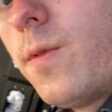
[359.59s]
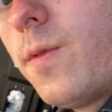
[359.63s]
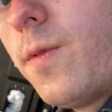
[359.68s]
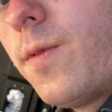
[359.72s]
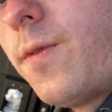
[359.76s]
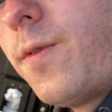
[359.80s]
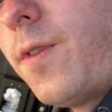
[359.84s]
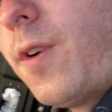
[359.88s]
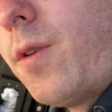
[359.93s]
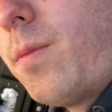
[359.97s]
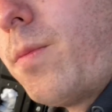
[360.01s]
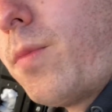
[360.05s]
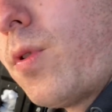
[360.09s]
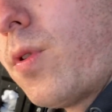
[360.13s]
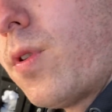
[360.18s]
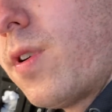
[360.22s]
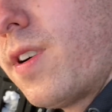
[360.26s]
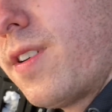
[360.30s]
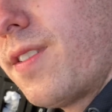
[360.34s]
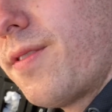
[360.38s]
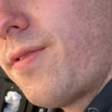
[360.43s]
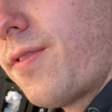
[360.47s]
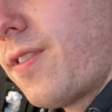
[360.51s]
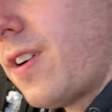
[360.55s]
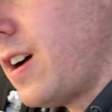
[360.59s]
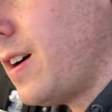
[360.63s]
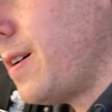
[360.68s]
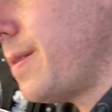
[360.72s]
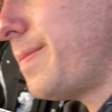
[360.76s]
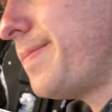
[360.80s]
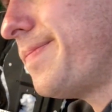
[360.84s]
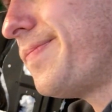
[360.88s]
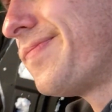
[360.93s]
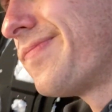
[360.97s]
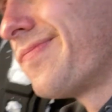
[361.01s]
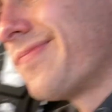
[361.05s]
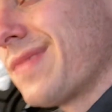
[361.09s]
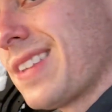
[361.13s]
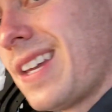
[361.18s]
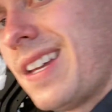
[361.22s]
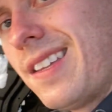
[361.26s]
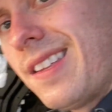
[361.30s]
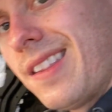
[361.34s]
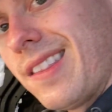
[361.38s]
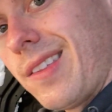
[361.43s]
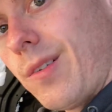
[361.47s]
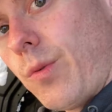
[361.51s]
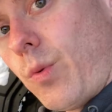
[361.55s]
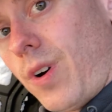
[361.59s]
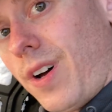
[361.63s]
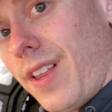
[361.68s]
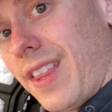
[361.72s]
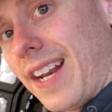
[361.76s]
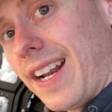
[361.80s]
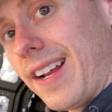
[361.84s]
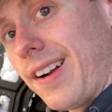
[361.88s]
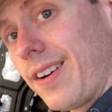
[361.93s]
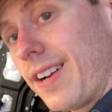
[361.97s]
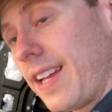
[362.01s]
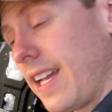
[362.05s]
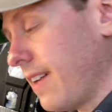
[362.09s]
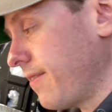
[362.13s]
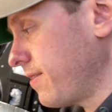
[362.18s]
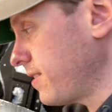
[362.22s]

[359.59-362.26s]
foam board from the wall that I already have